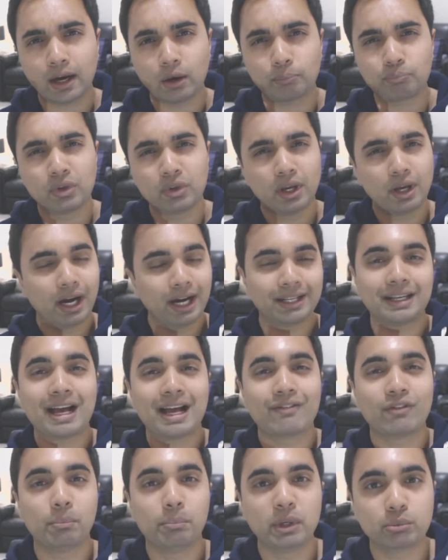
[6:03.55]
out i didn't
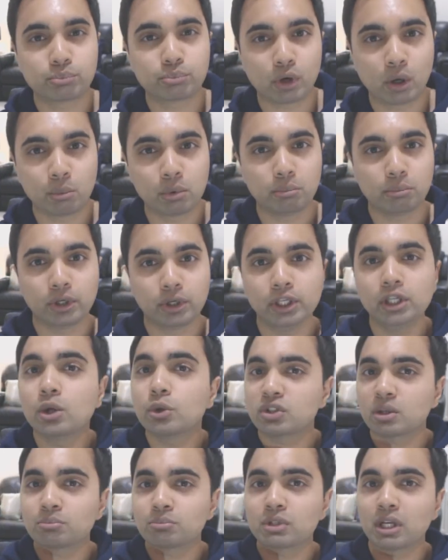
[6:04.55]
have a big problem but you know
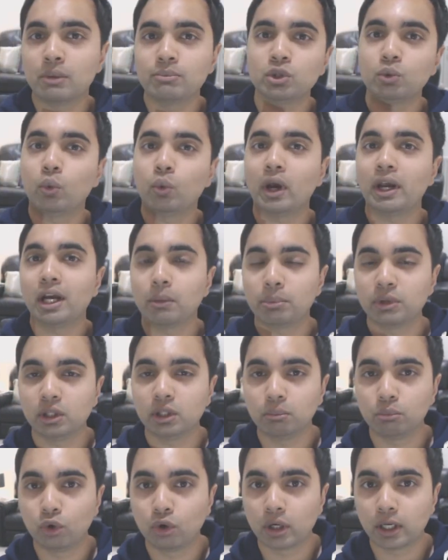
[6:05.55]
sometimes you wake up in
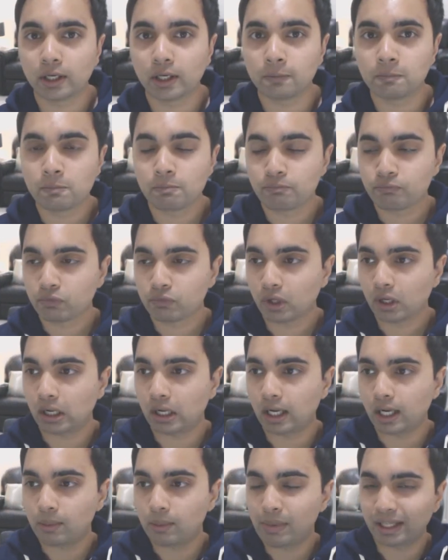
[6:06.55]
the morning
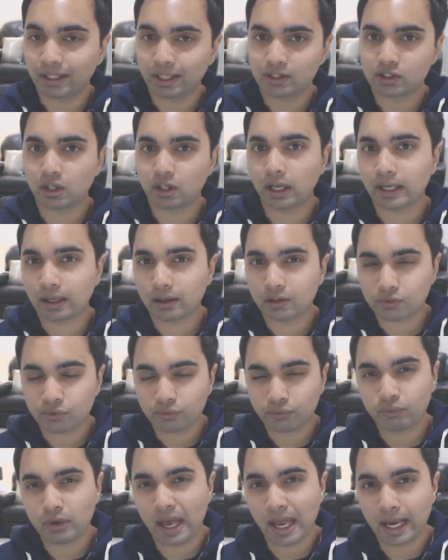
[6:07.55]
um, and there's like
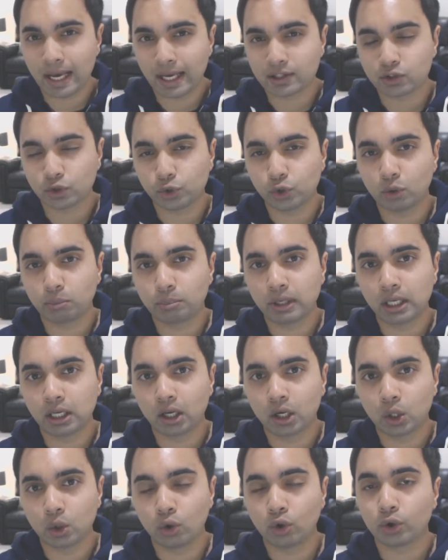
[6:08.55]
hairs on your
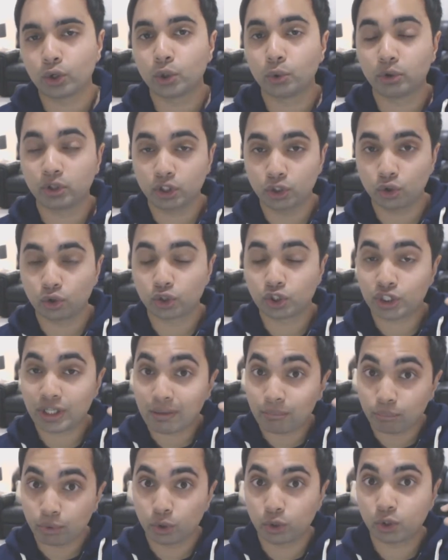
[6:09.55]
pillow or you're, you're
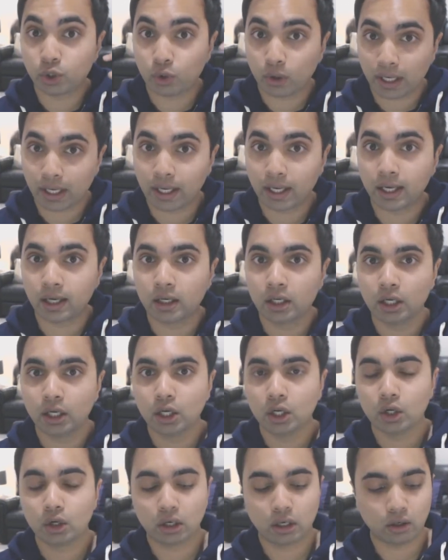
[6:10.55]
shampooing your hair
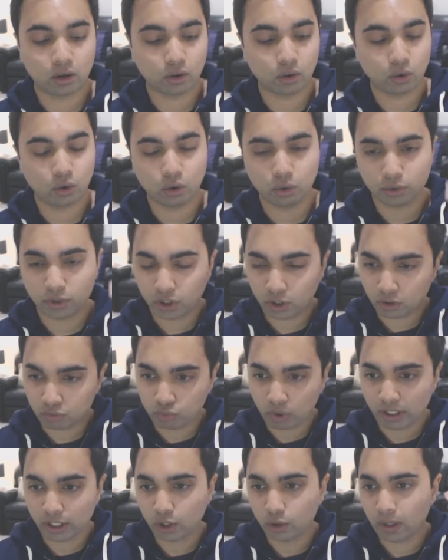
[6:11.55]
or, or you know
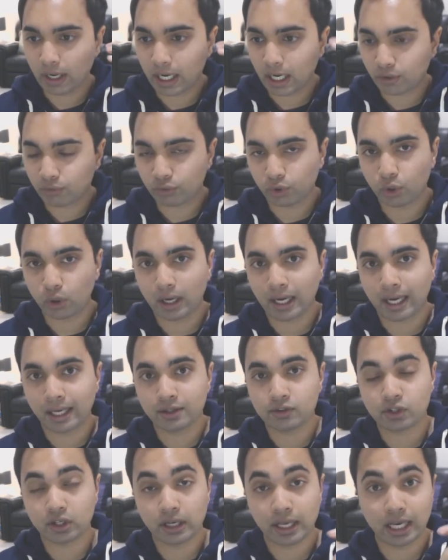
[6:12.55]
running your hair through your
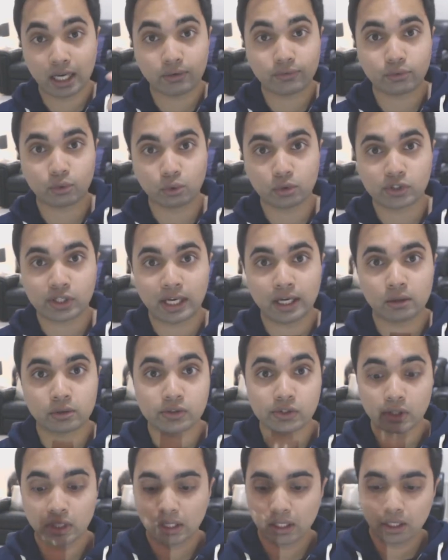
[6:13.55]
hands and hair falls
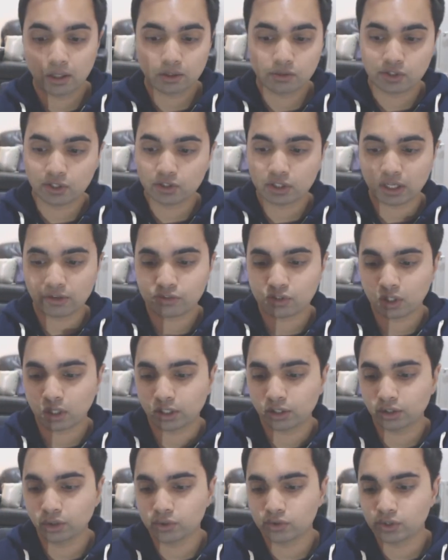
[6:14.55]
out since i've
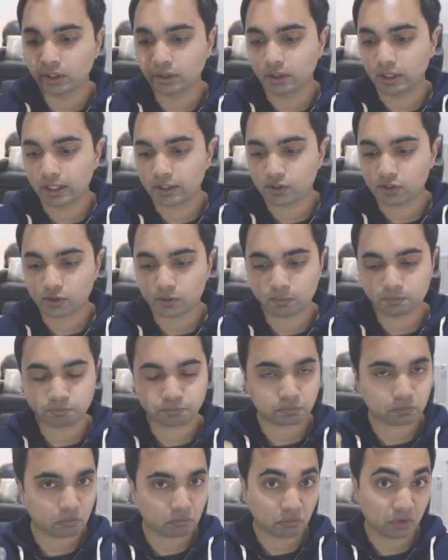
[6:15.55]
started using this
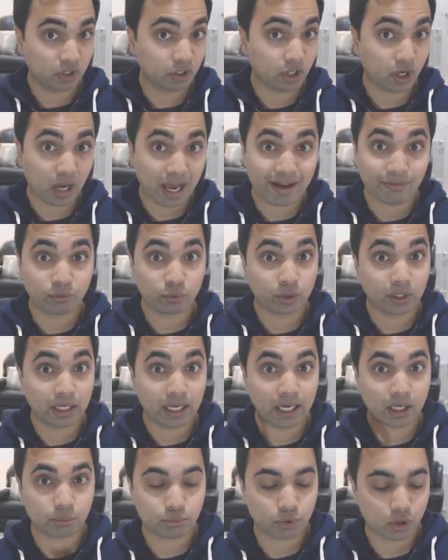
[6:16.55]
you know, I haven't really
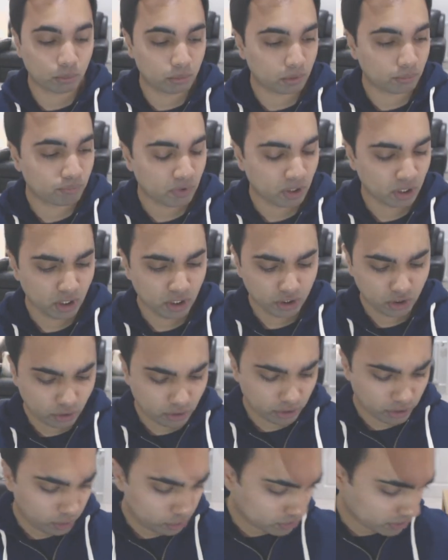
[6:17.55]
had a problem. You
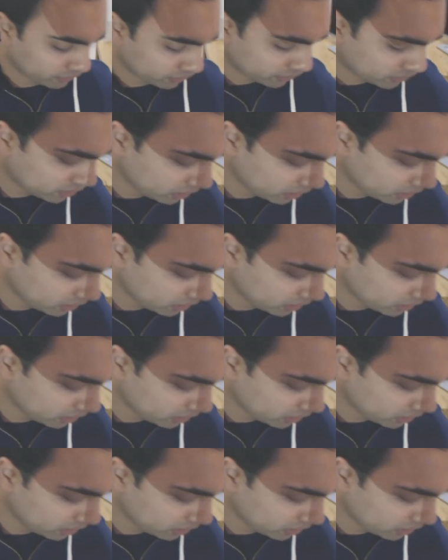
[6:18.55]
can use other